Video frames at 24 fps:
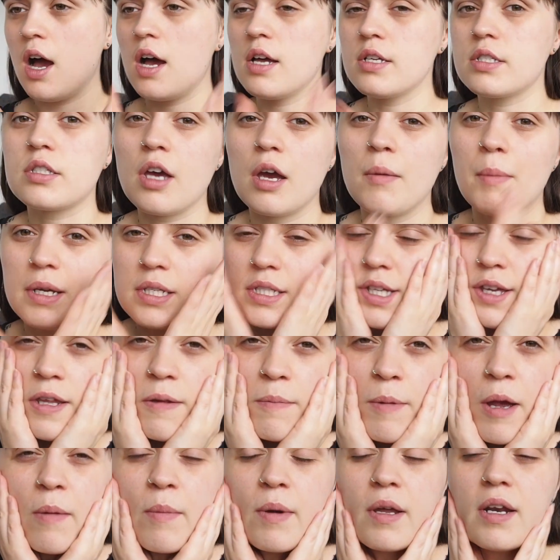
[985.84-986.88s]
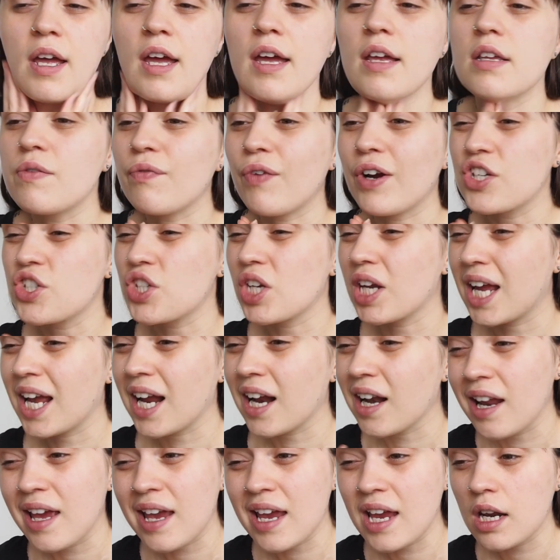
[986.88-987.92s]
So my skin at the moment, it's freshly
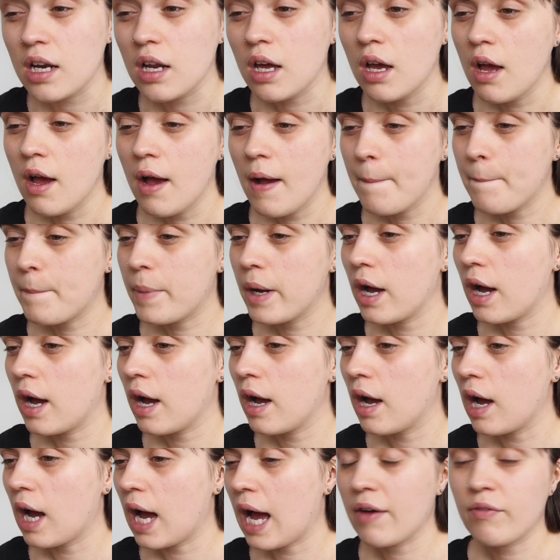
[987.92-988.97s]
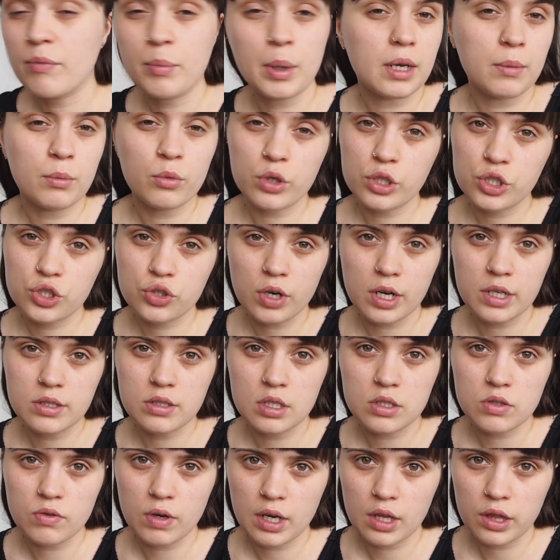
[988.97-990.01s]
clean, but I haven't put any
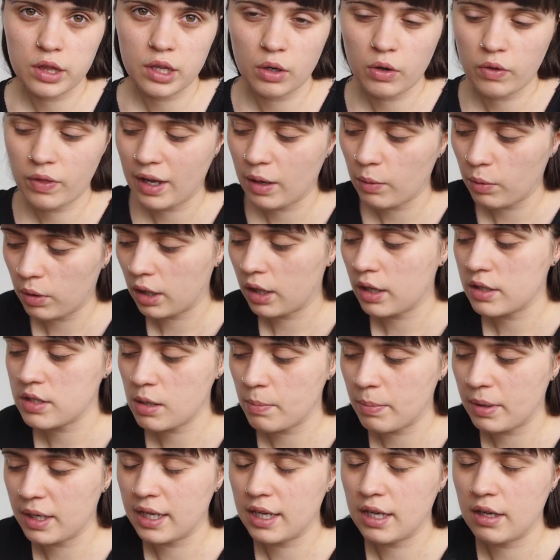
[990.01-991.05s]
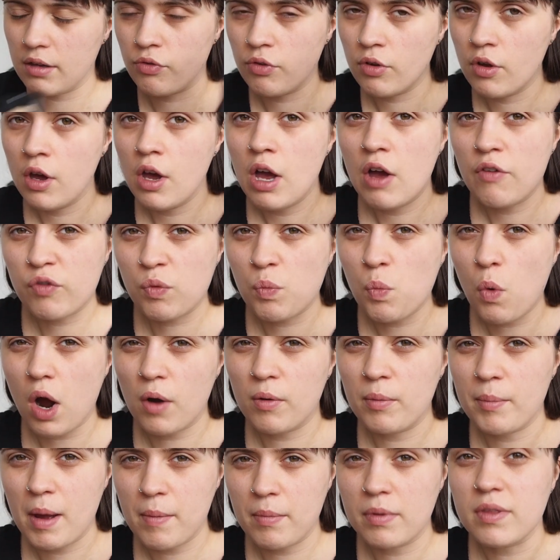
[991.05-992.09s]
moisturisers or anything on that one because I believe, from what I
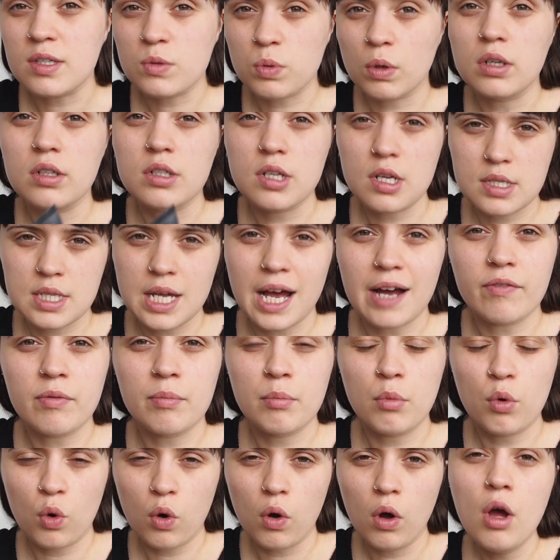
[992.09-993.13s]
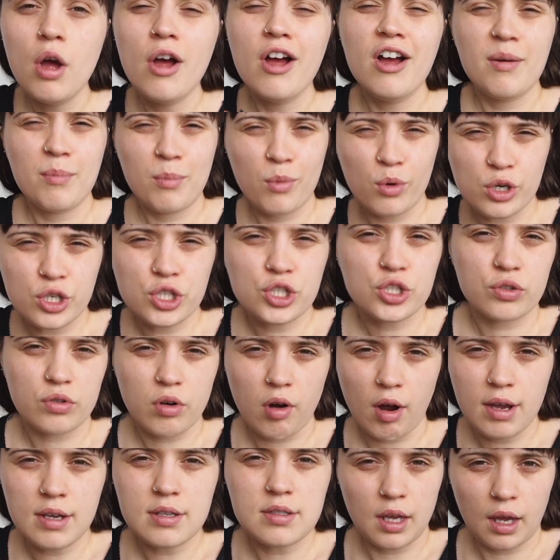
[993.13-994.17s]
remember, this one does have more
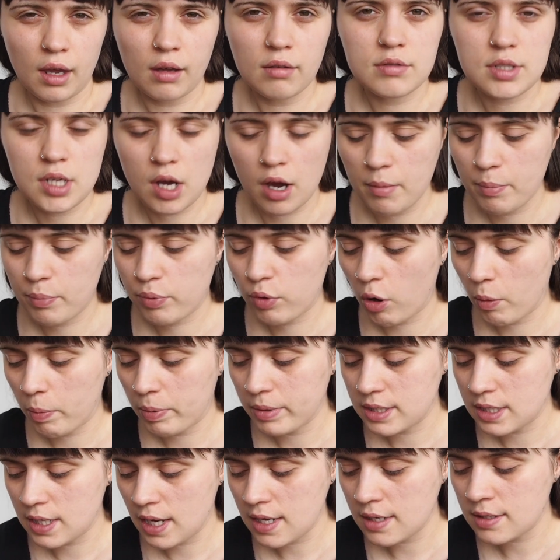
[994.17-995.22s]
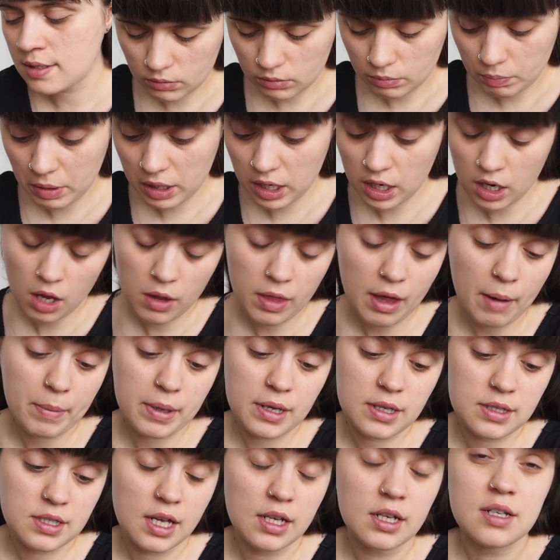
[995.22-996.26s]
moisturising type properties. But you know, that
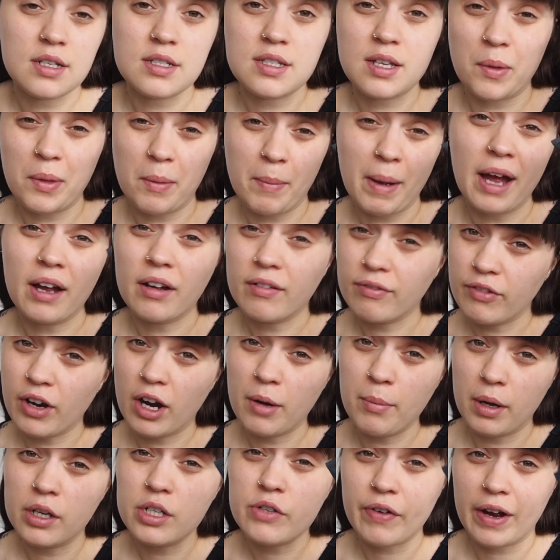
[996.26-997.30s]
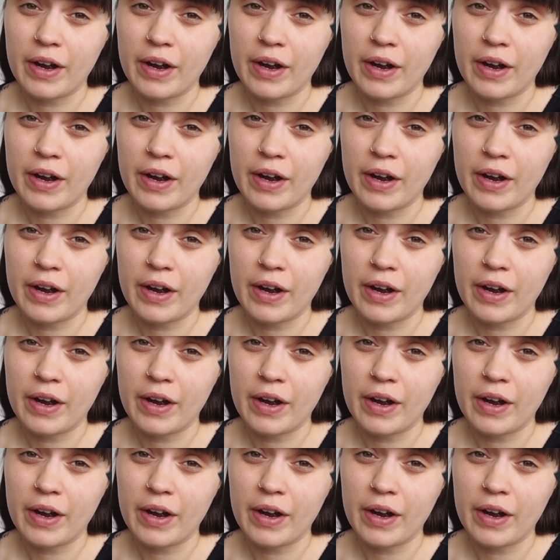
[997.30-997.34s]
being said, just on the back, very much